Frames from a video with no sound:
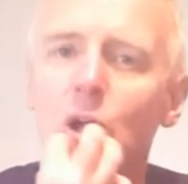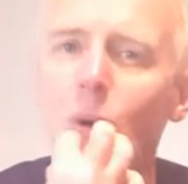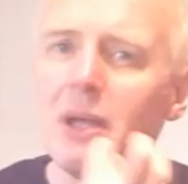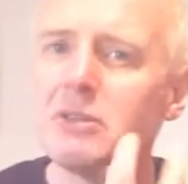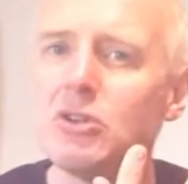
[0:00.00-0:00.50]

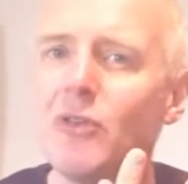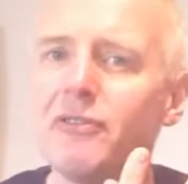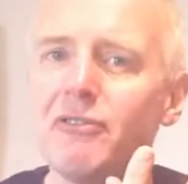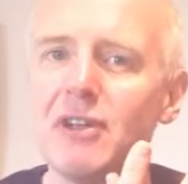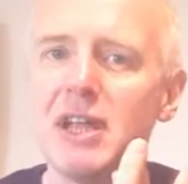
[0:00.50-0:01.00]
Quite a
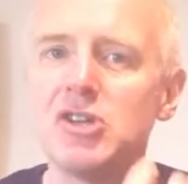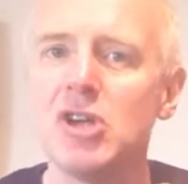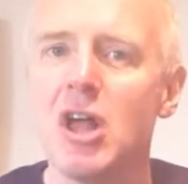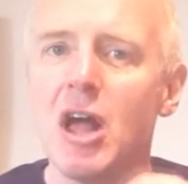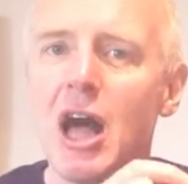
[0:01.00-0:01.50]
soft
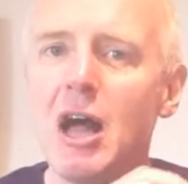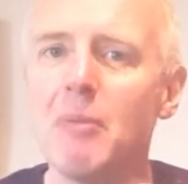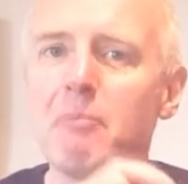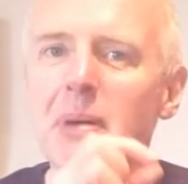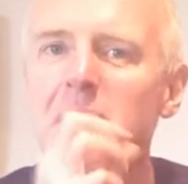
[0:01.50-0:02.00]
finish,
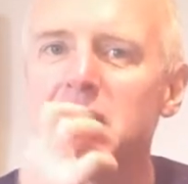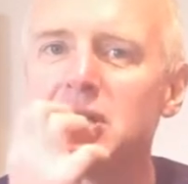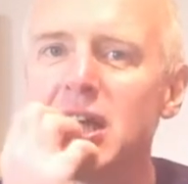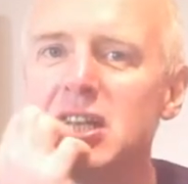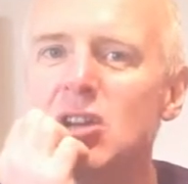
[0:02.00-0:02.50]

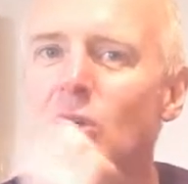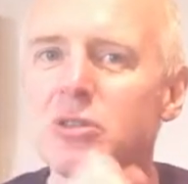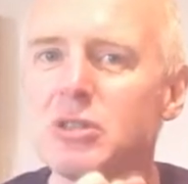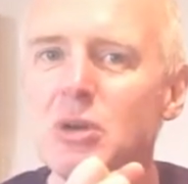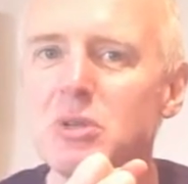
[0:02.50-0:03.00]
but
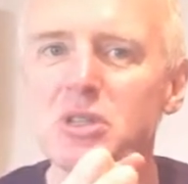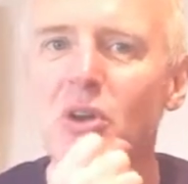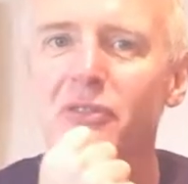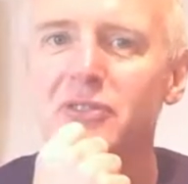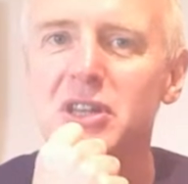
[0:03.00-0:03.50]
not so
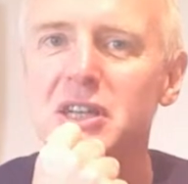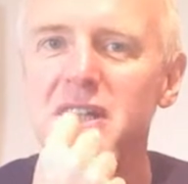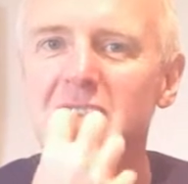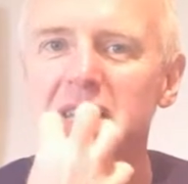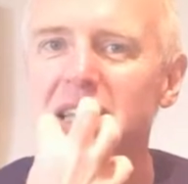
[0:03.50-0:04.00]
soft
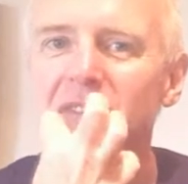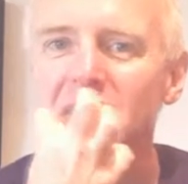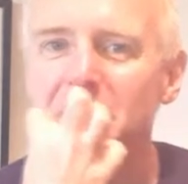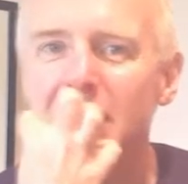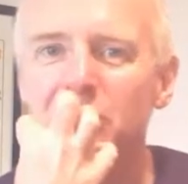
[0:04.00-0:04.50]
that it's
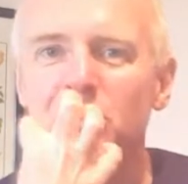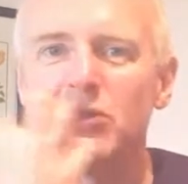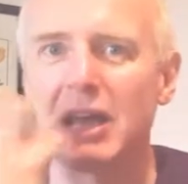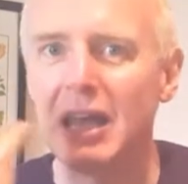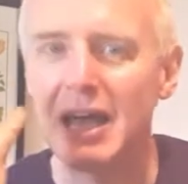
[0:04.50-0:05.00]
leaving your mouth
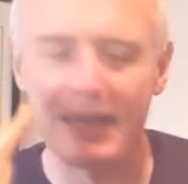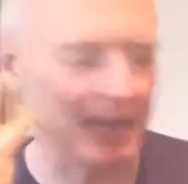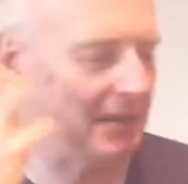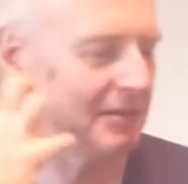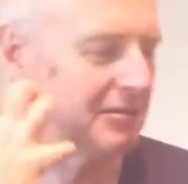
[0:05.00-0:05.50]
all
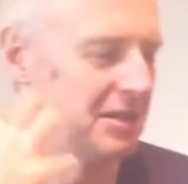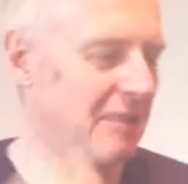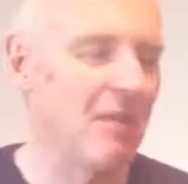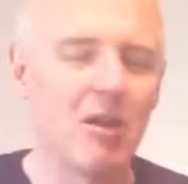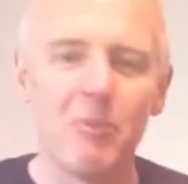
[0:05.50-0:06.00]
claggy
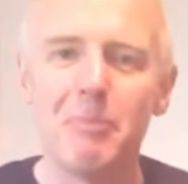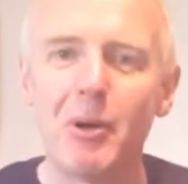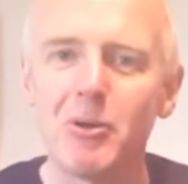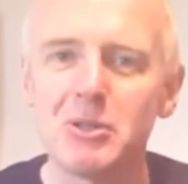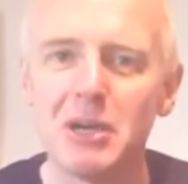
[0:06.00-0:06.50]
and
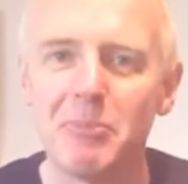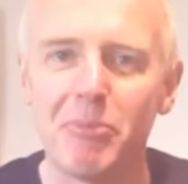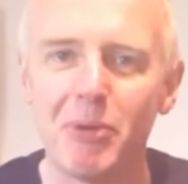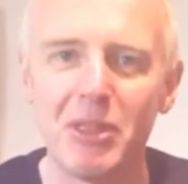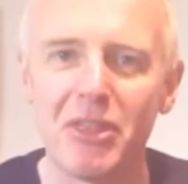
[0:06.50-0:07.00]
bogged
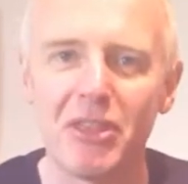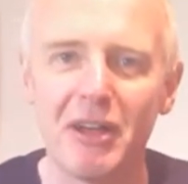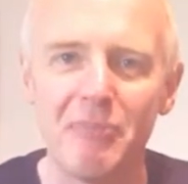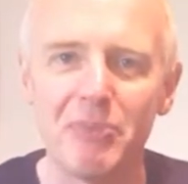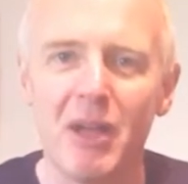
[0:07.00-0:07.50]
up with
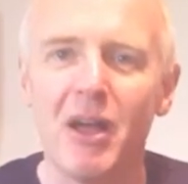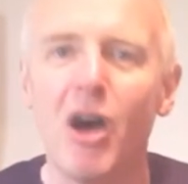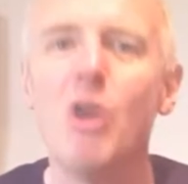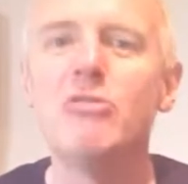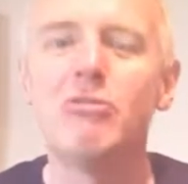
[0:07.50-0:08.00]

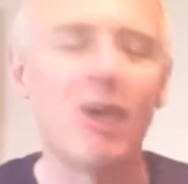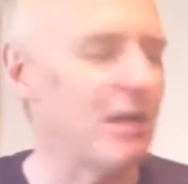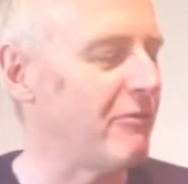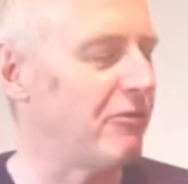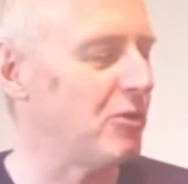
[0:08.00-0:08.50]

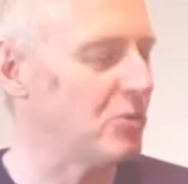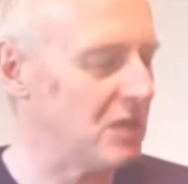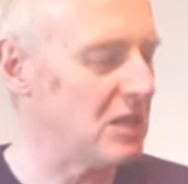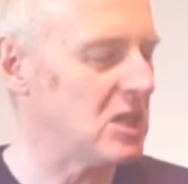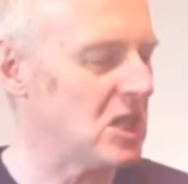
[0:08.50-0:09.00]
overripe
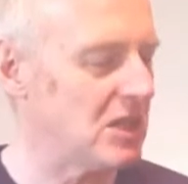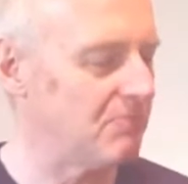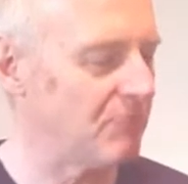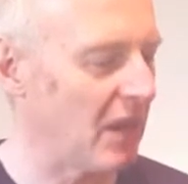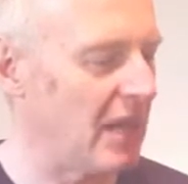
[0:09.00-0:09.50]
fruit. It's
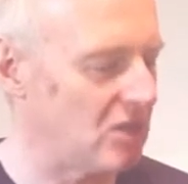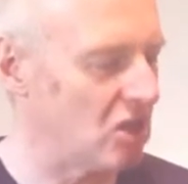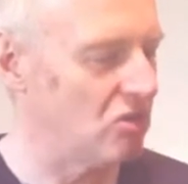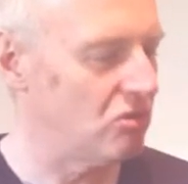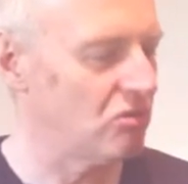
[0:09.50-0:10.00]

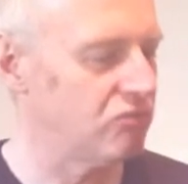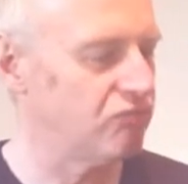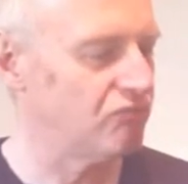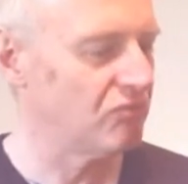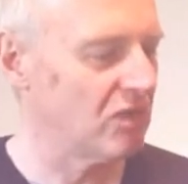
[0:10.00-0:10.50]
a good
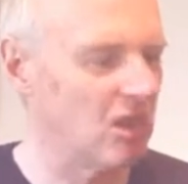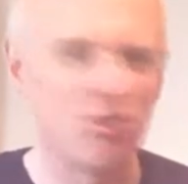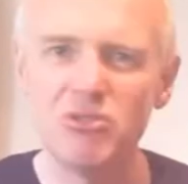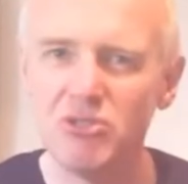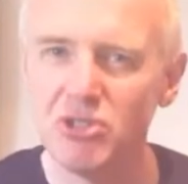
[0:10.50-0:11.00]

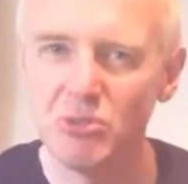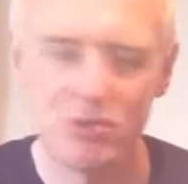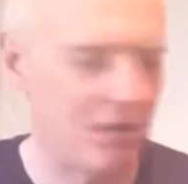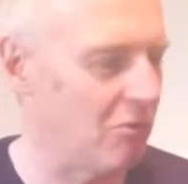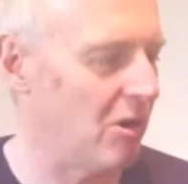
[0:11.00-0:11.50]

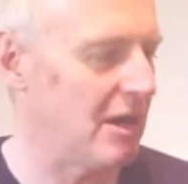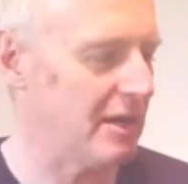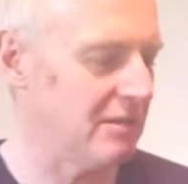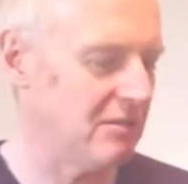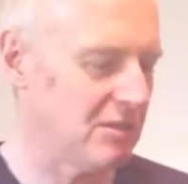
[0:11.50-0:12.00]
juicy
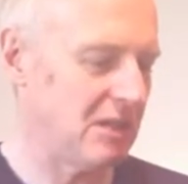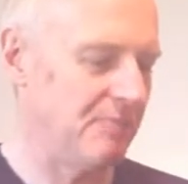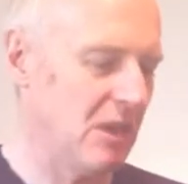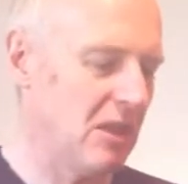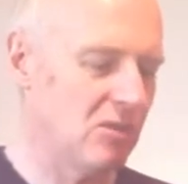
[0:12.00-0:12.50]
wine,
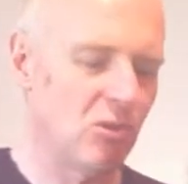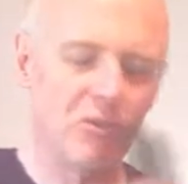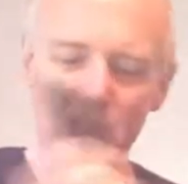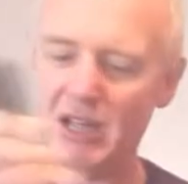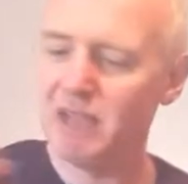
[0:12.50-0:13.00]
and
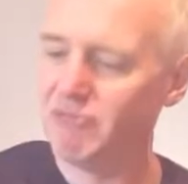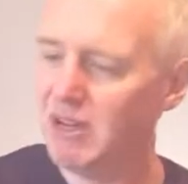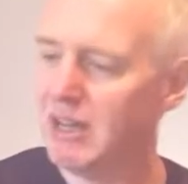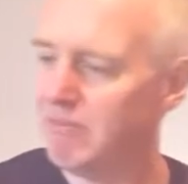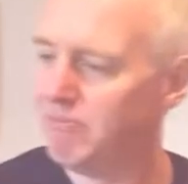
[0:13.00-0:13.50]
sort of thing I'd
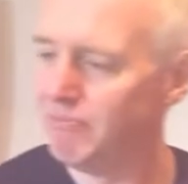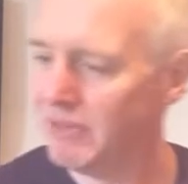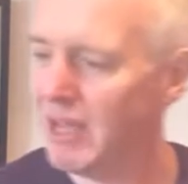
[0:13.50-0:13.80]
really,